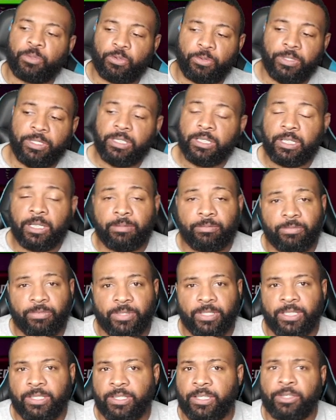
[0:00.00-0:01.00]
Creed
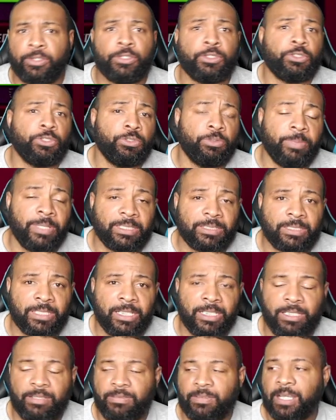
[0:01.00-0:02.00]
Humphrey, they're the two best
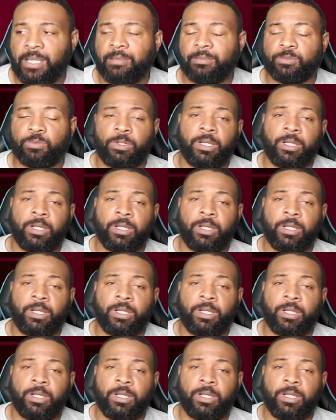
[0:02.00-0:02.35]
95s.